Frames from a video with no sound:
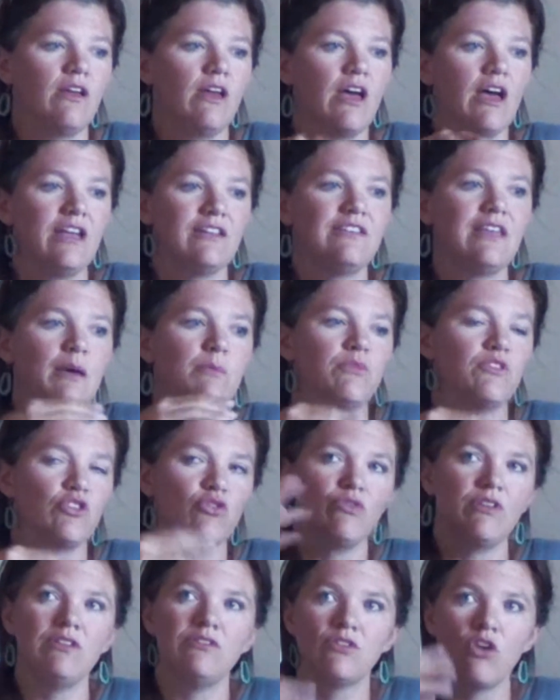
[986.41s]
attempt to
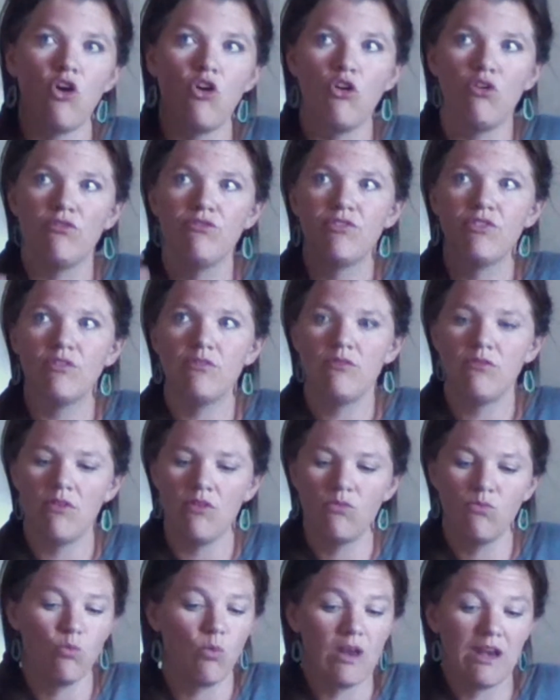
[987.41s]
resolve
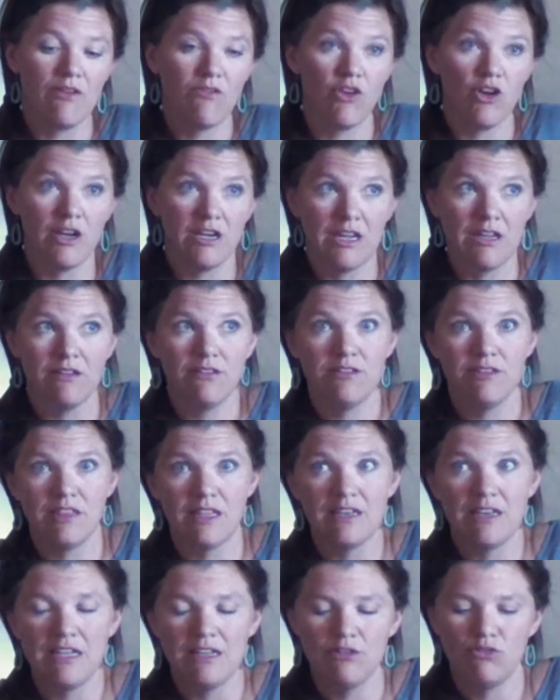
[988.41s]
whatever it is
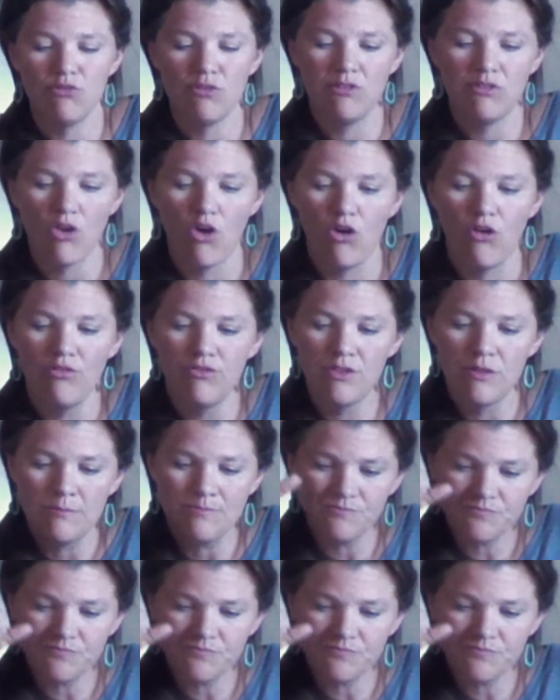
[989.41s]
that needs resolved.